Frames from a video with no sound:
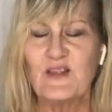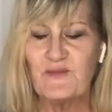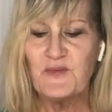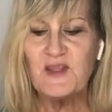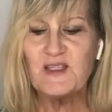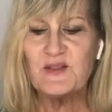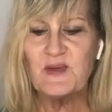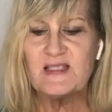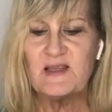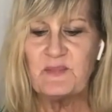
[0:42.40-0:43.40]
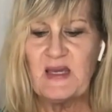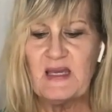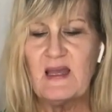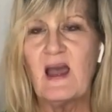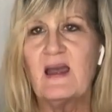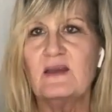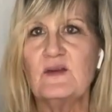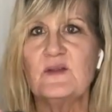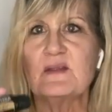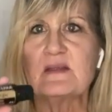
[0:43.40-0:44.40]
So for this recipe, I
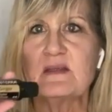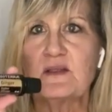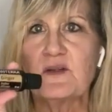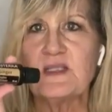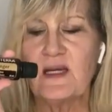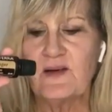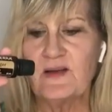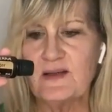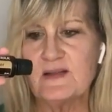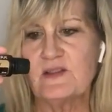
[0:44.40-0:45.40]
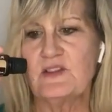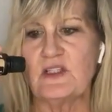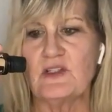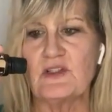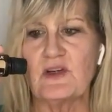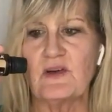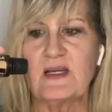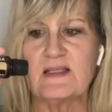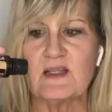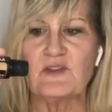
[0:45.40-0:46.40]
use doTERRA's ginger
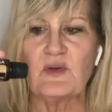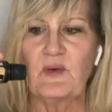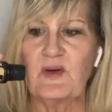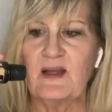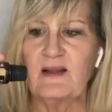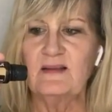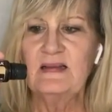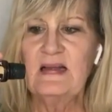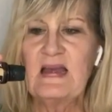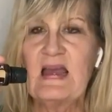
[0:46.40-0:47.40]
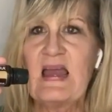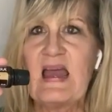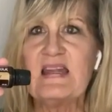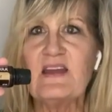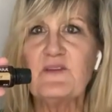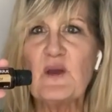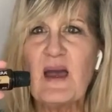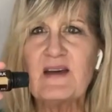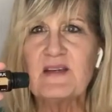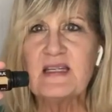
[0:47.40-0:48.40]
essential oil. And if
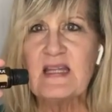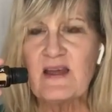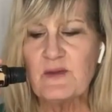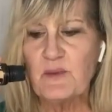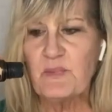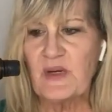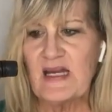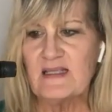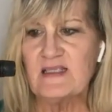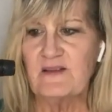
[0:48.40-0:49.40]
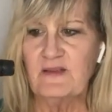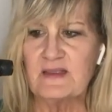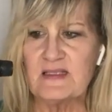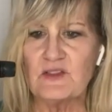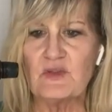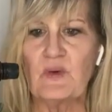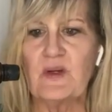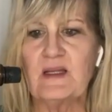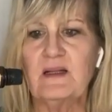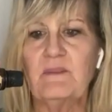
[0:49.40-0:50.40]
you have another brand of essential
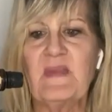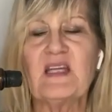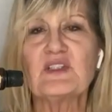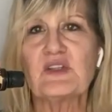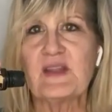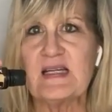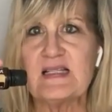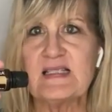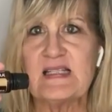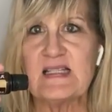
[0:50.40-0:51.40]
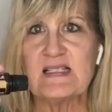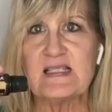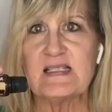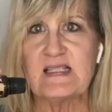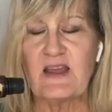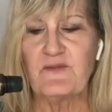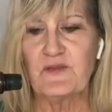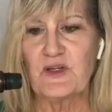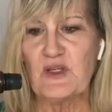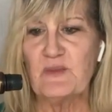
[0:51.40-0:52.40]
oil, make sure that it's tasted
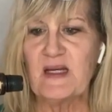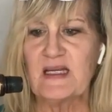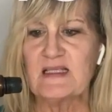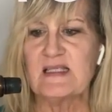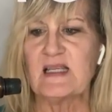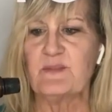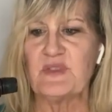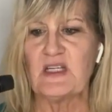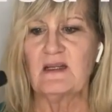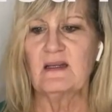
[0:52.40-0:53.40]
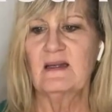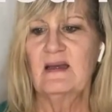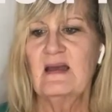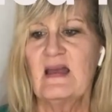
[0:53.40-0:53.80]
safe for human consumption.